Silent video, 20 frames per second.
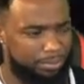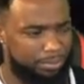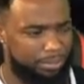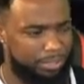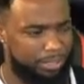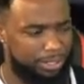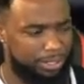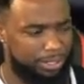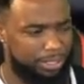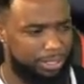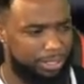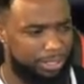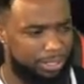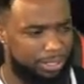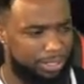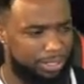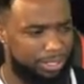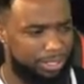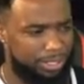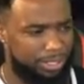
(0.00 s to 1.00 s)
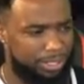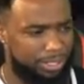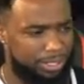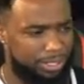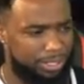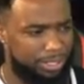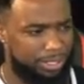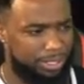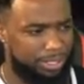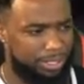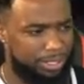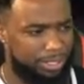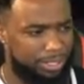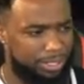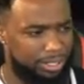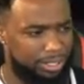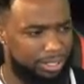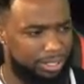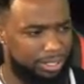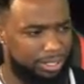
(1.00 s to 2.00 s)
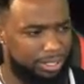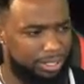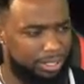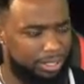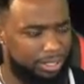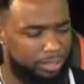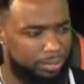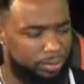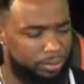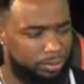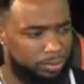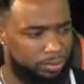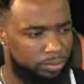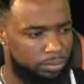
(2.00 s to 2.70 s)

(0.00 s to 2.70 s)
[no speech]